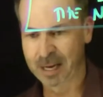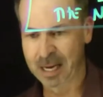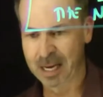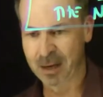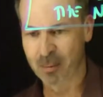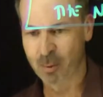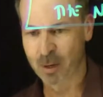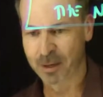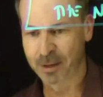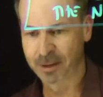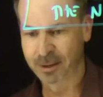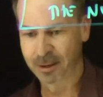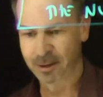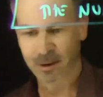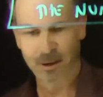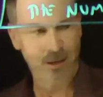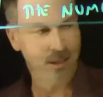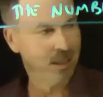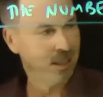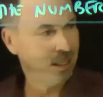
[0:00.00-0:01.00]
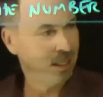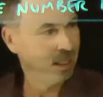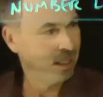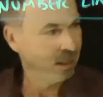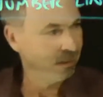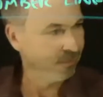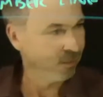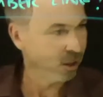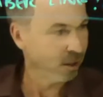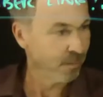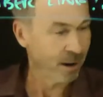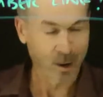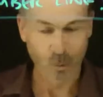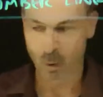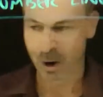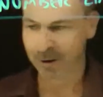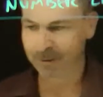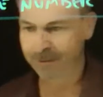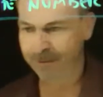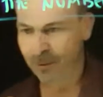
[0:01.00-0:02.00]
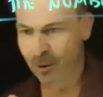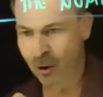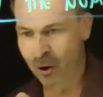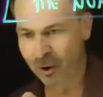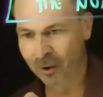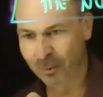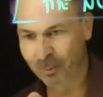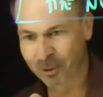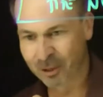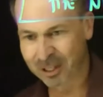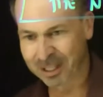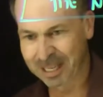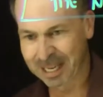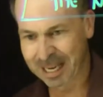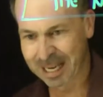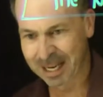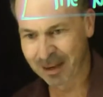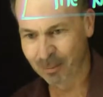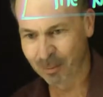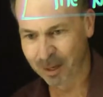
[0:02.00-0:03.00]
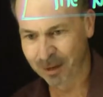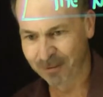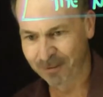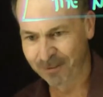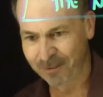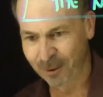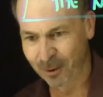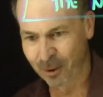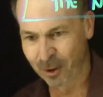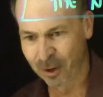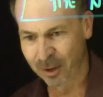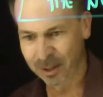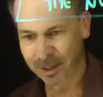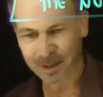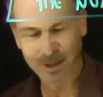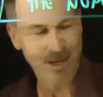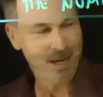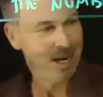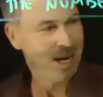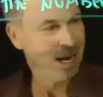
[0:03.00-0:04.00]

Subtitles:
here, 1/3, followed by 1/4, which is here, 1/4,